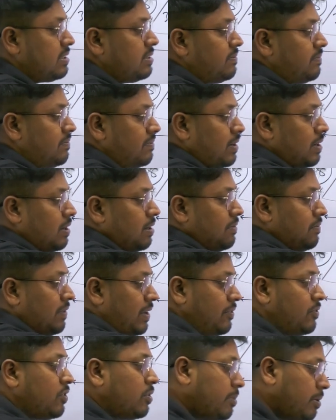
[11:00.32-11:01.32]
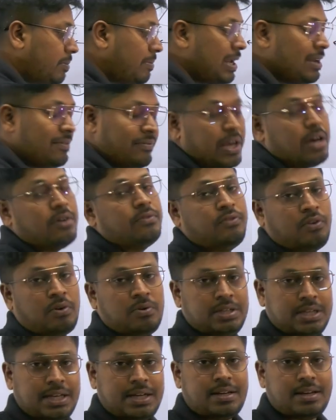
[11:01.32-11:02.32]
Vivo mobile, we have
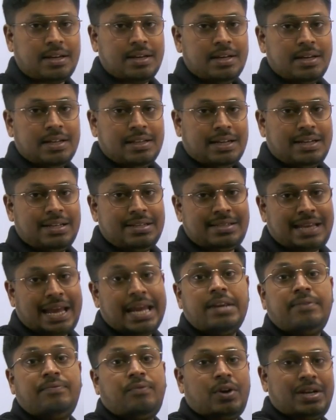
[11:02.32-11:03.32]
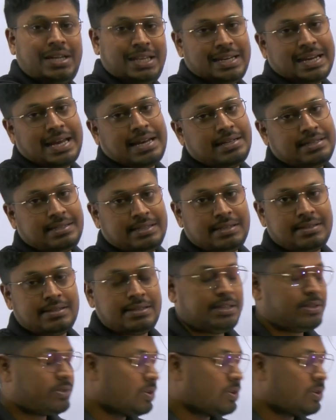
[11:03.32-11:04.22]
found it. That is 840960.